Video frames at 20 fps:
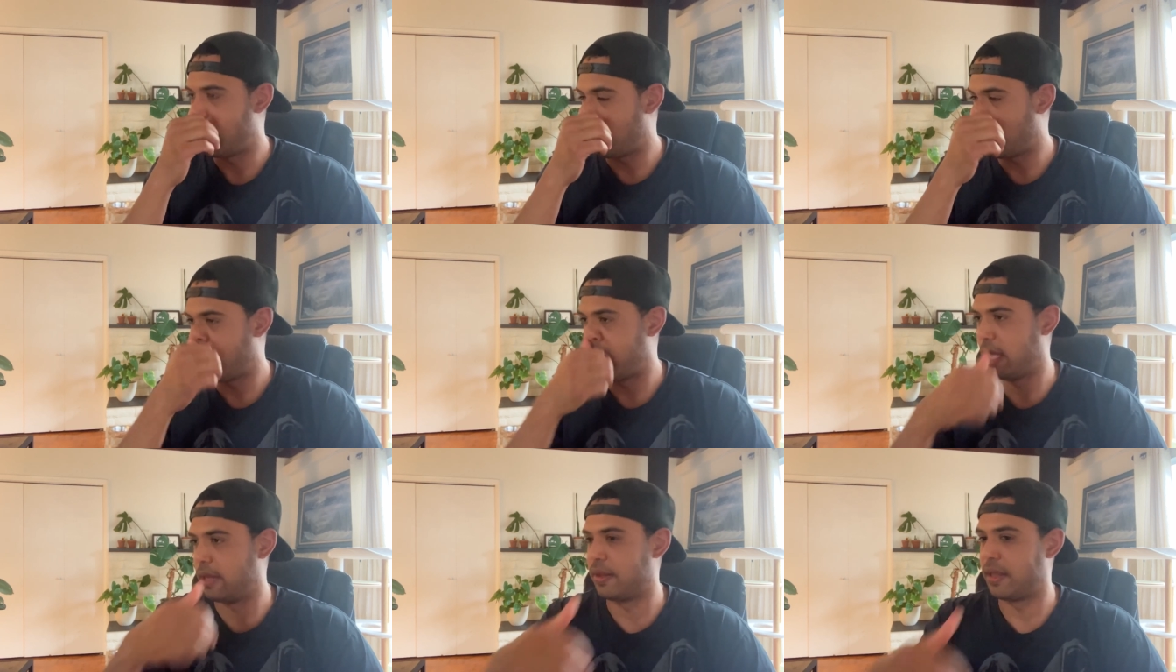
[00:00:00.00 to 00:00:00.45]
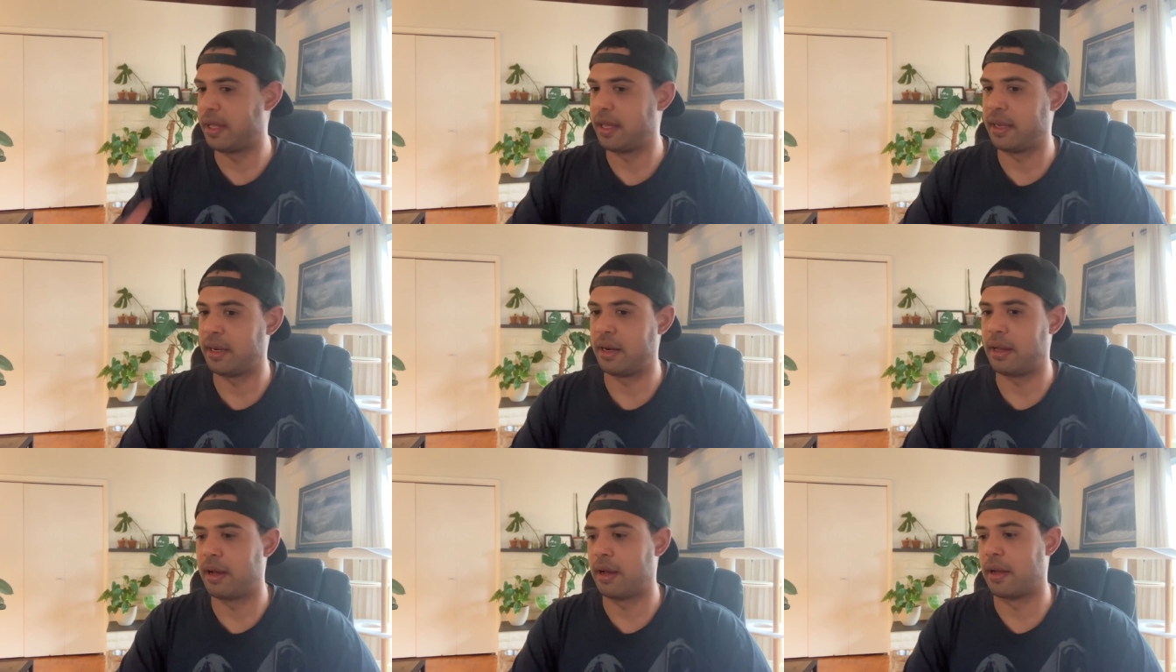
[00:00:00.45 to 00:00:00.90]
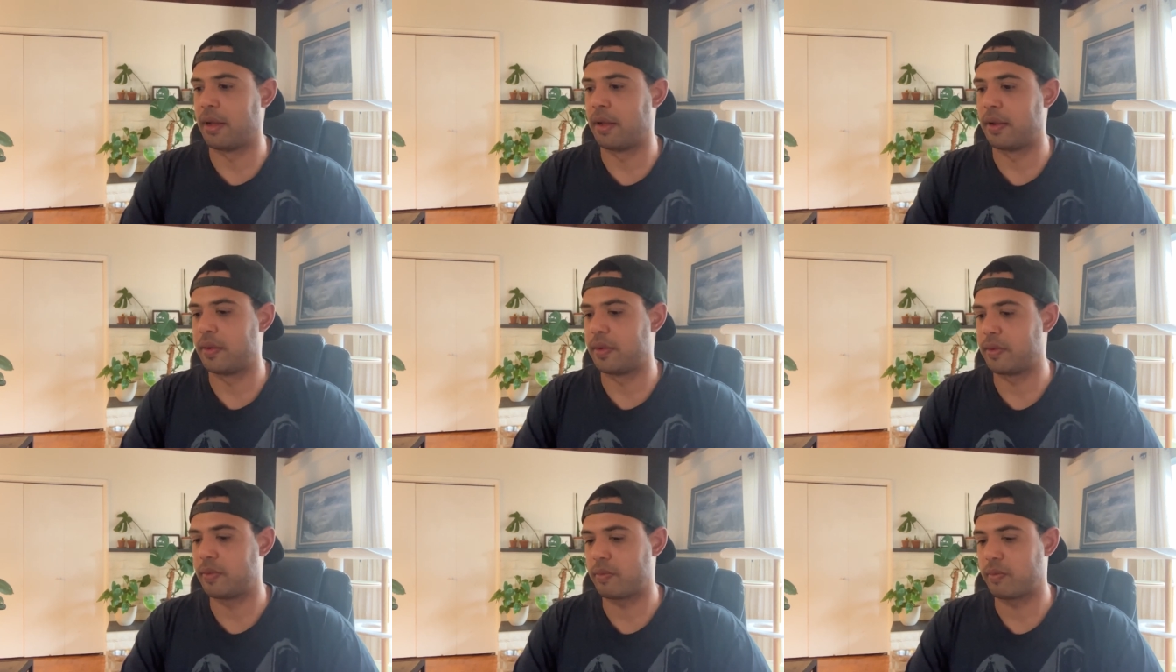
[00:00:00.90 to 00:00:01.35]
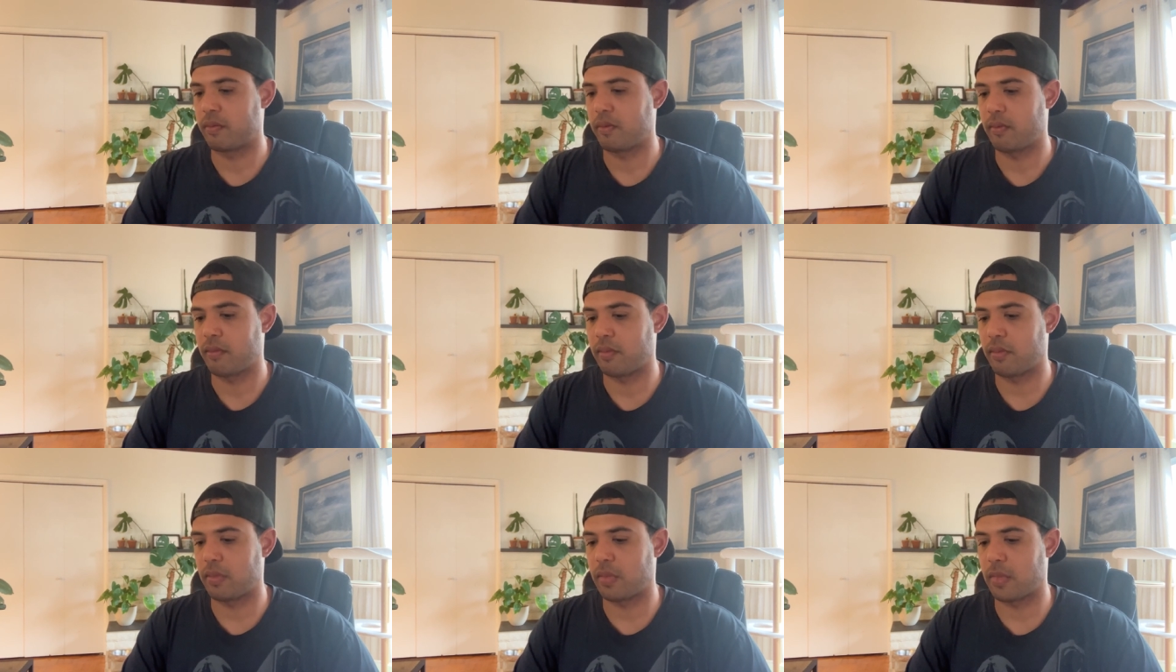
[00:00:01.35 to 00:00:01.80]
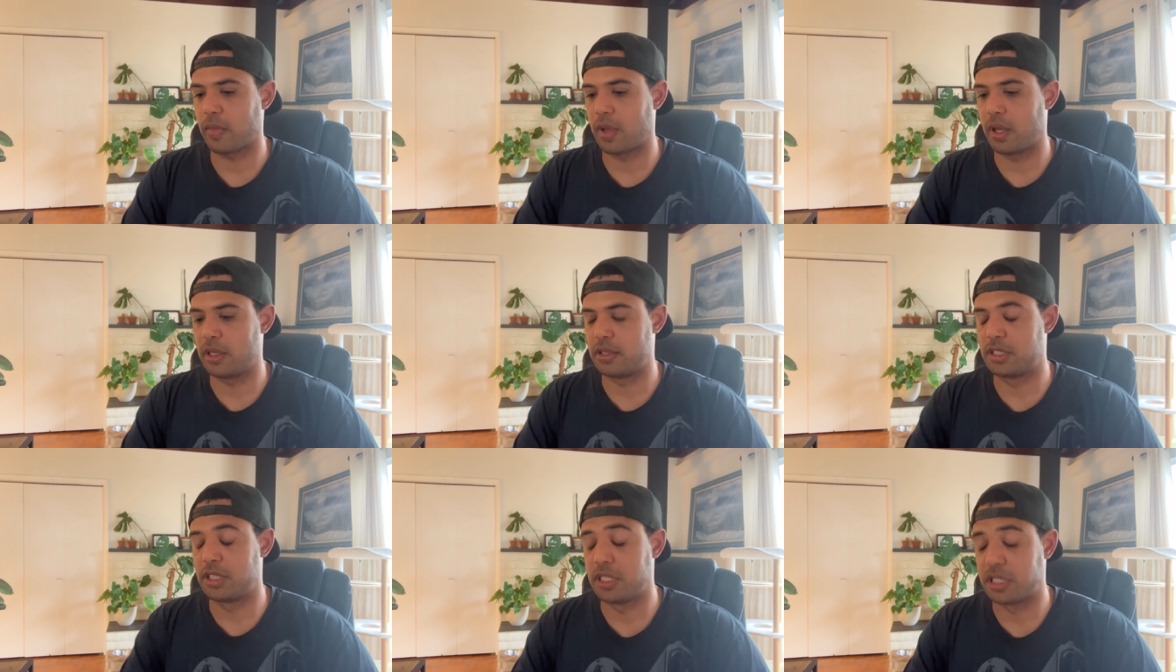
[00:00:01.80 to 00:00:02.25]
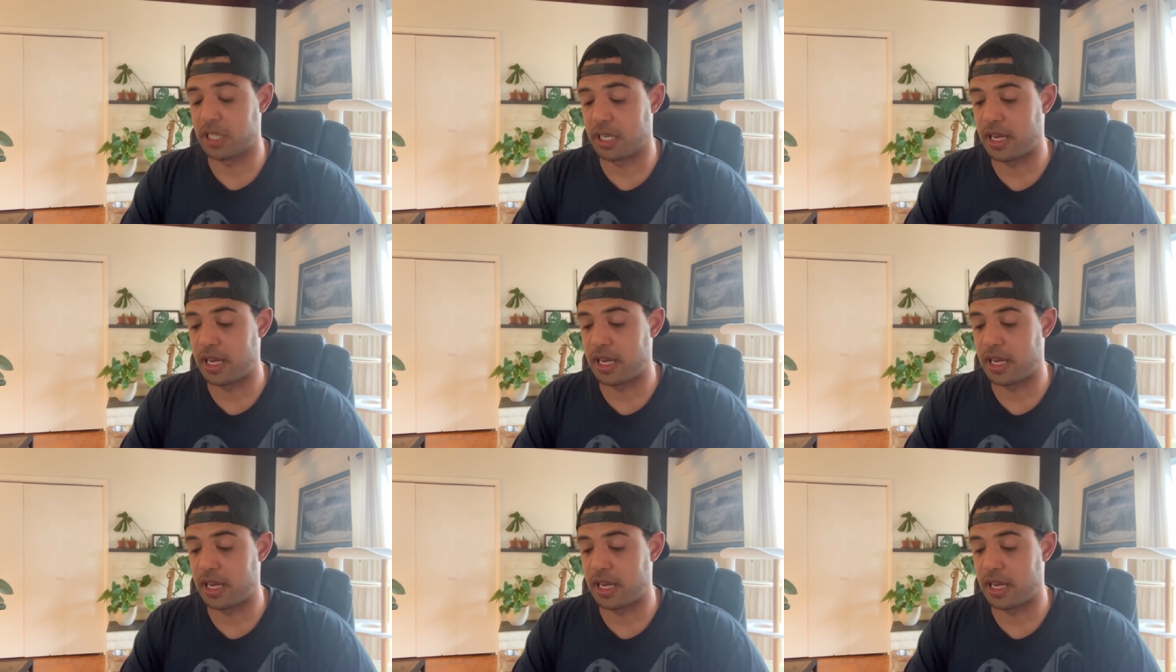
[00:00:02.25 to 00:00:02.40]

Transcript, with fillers: And then, uh, and she said,